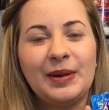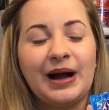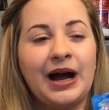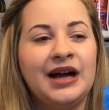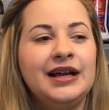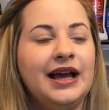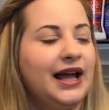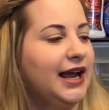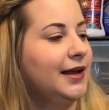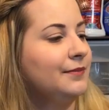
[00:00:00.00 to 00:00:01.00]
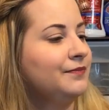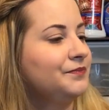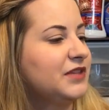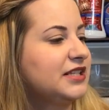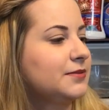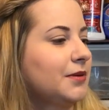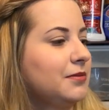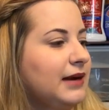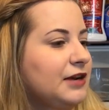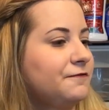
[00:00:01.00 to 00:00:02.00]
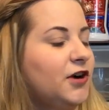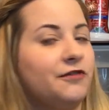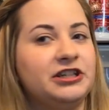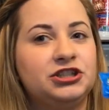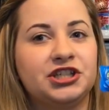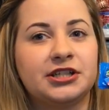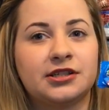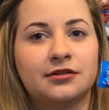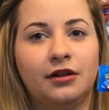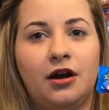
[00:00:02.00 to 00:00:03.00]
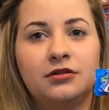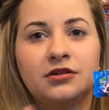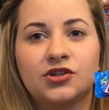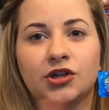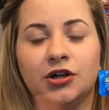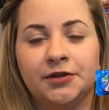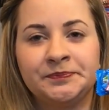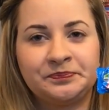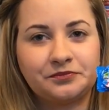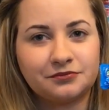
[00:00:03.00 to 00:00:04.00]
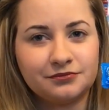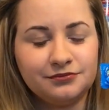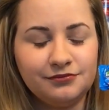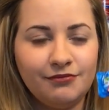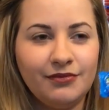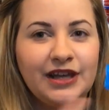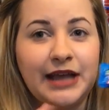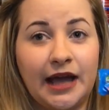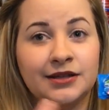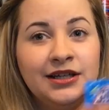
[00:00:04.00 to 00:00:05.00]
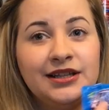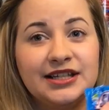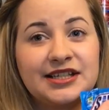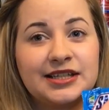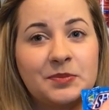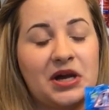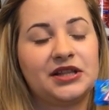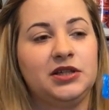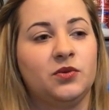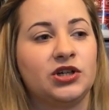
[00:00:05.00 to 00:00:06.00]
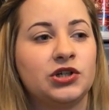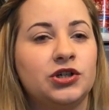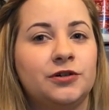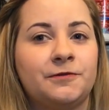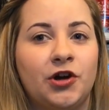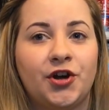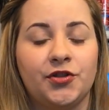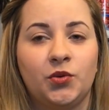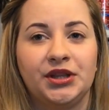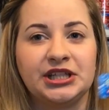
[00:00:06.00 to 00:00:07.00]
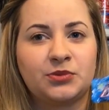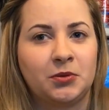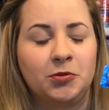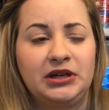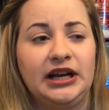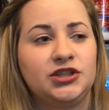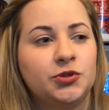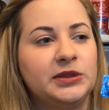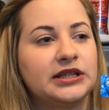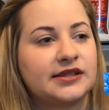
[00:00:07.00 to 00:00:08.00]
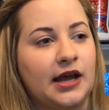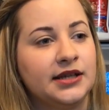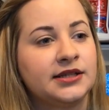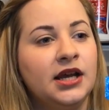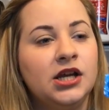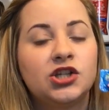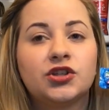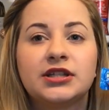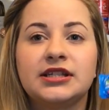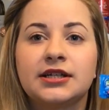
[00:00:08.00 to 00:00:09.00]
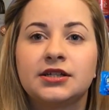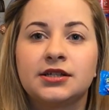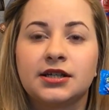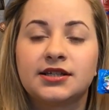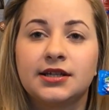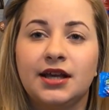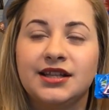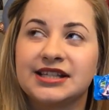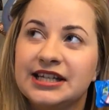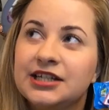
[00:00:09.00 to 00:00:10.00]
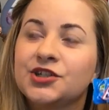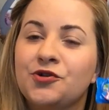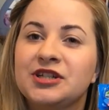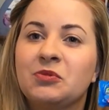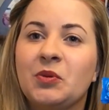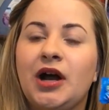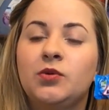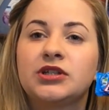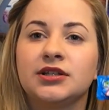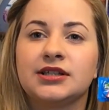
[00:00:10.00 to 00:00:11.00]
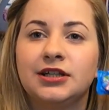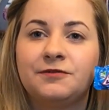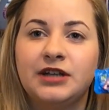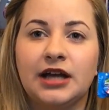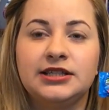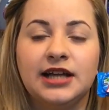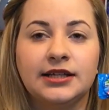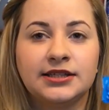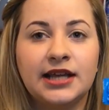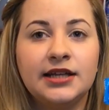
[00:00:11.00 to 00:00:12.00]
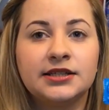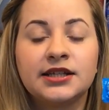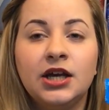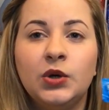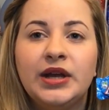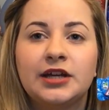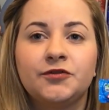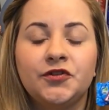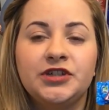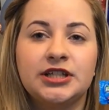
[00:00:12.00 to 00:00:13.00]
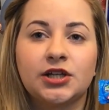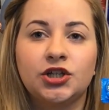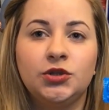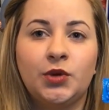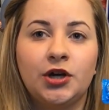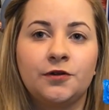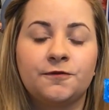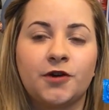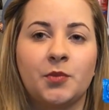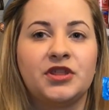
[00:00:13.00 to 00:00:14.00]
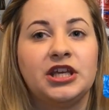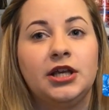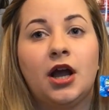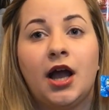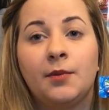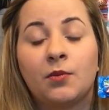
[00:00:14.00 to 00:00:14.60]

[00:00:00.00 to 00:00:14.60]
bar. This is probably like 4 inches long. So yeah, this is the bar that you want to go for, not the one that's probably like double the size. So the Snickers Crisper bar was on sale for 99 cents. We had a 50-cent coupon from the